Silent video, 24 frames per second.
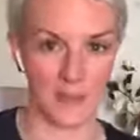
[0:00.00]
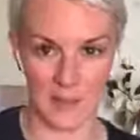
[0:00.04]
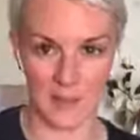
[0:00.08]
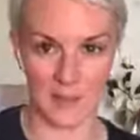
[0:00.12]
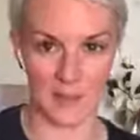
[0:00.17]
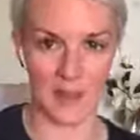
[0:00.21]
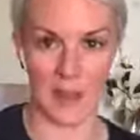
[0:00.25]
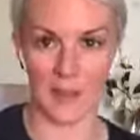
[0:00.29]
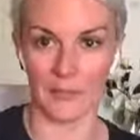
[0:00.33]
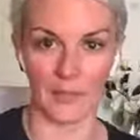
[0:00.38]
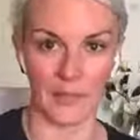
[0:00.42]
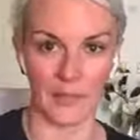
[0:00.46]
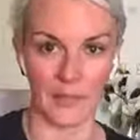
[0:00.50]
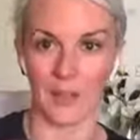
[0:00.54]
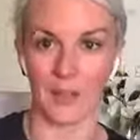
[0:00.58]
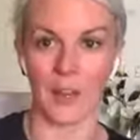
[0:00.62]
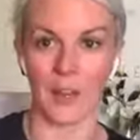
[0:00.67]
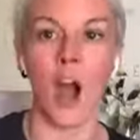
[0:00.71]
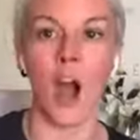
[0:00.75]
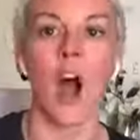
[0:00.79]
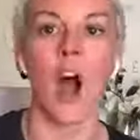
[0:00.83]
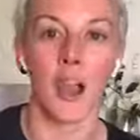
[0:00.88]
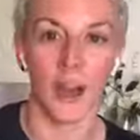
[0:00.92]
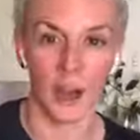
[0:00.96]
is laughing. I,
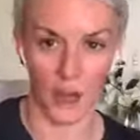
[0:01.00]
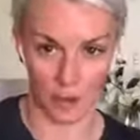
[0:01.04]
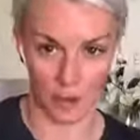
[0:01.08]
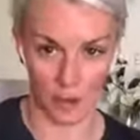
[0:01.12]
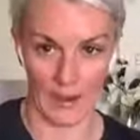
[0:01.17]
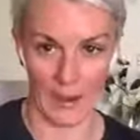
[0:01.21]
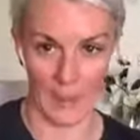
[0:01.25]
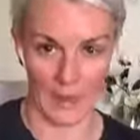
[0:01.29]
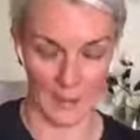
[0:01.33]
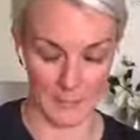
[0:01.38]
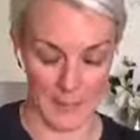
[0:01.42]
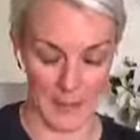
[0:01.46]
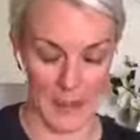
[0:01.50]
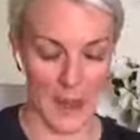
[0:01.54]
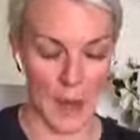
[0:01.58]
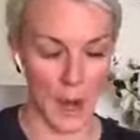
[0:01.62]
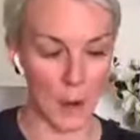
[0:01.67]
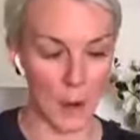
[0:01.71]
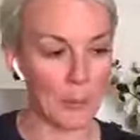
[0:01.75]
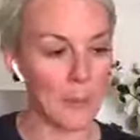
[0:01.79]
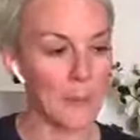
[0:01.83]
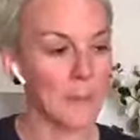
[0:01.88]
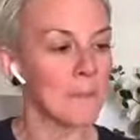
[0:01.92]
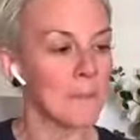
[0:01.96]
I crack me up.